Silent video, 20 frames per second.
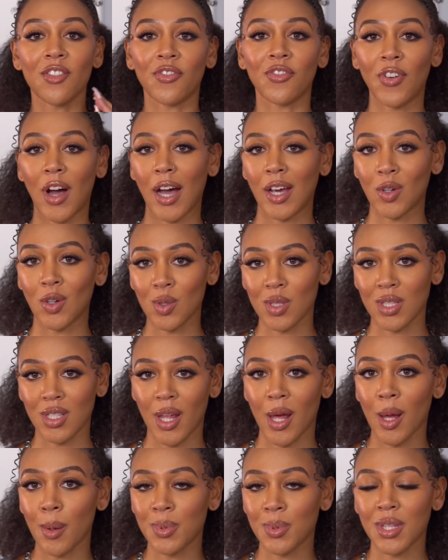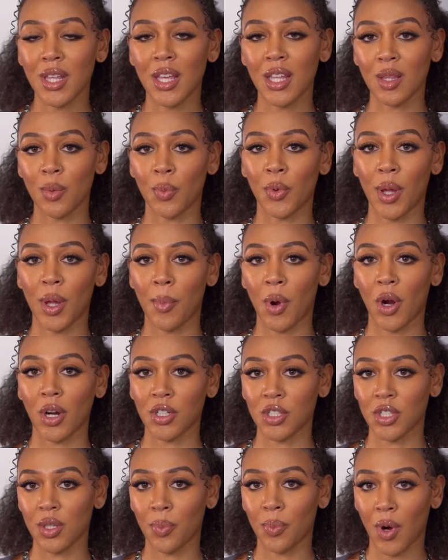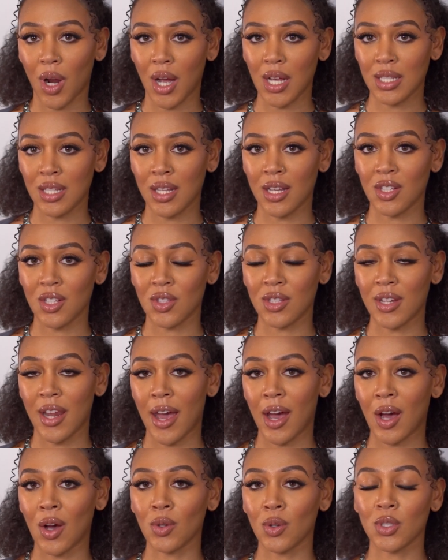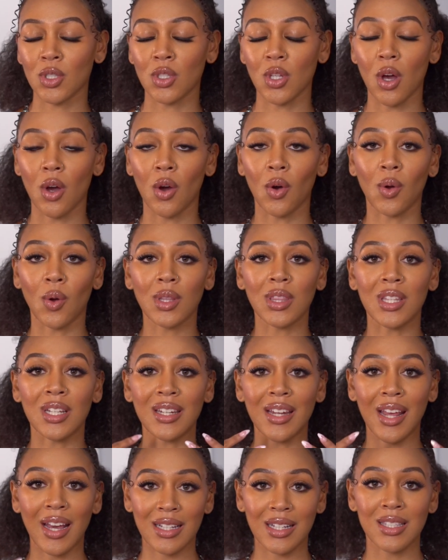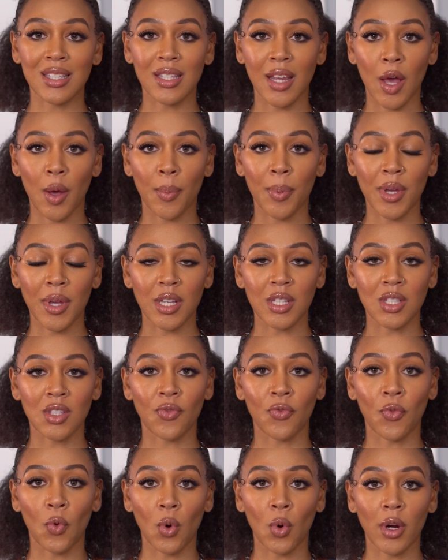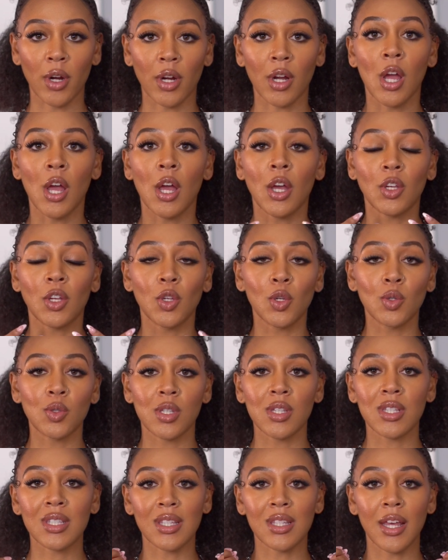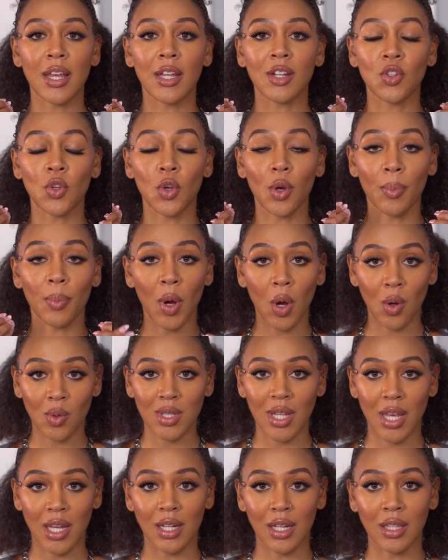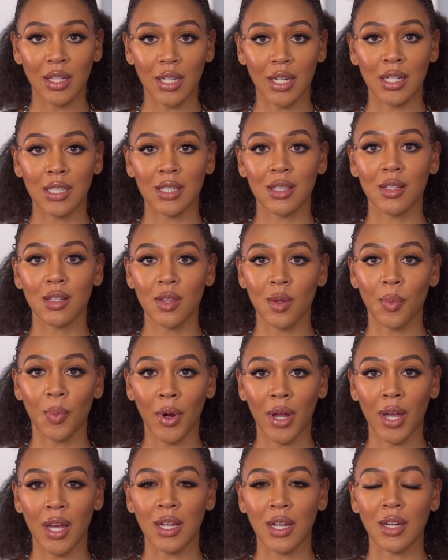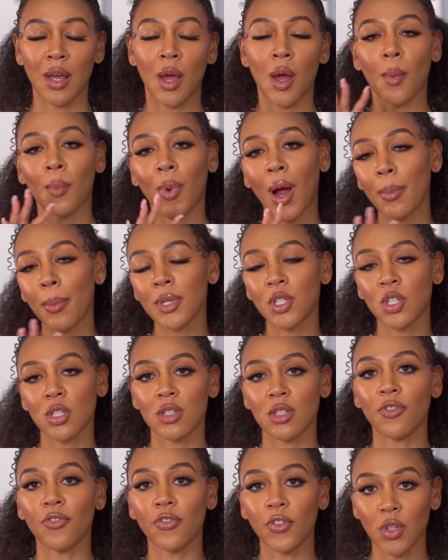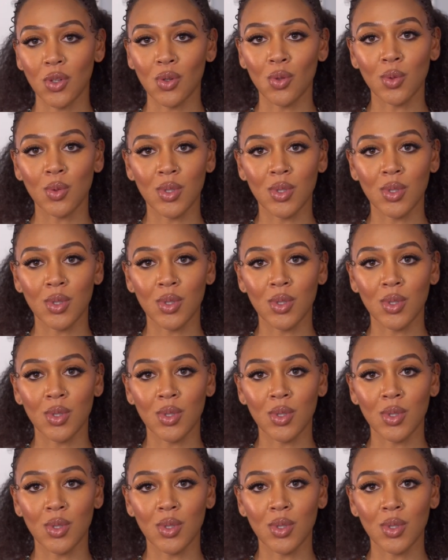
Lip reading: final steps in the brand partnership process now. So the next step is for you to send your post analytics to the brand probably just a few